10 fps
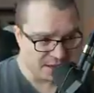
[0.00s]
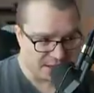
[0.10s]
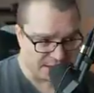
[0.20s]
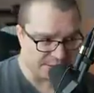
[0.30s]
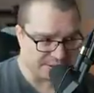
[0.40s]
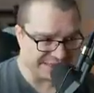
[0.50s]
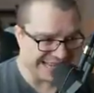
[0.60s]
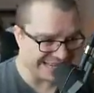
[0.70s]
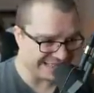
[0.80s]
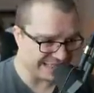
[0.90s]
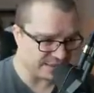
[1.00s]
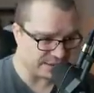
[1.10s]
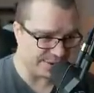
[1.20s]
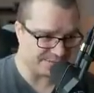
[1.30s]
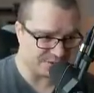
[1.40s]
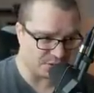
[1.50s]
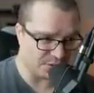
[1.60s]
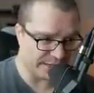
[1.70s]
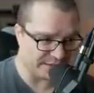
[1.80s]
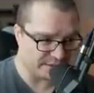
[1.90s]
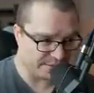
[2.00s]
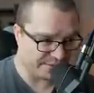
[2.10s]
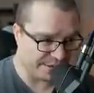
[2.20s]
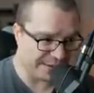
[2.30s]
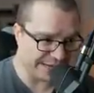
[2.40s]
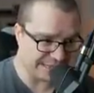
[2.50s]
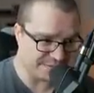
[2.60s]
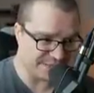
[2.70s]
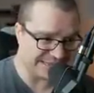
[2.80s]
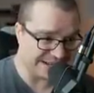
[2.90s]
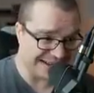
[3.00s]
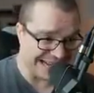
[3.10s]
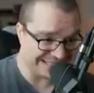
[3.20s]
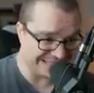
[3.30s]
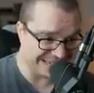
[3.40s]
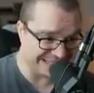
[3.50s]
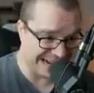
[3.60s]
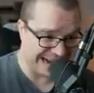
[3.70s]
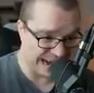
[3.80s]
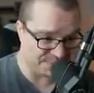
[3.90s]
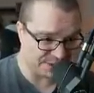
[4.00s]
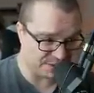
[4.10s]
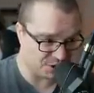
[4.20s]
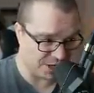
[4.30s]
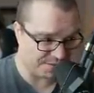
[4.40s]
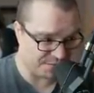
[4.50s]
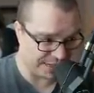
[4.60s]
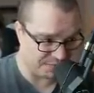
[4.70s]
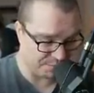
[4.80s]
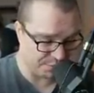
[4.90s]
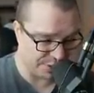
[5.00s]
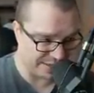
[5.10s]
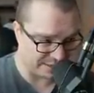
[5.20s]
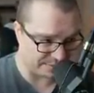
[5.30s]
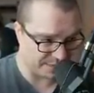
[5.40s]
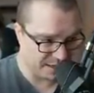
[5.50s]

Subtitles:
In her latest Instagram stories, Varia claims another incident that happened to Geoffrey in prison.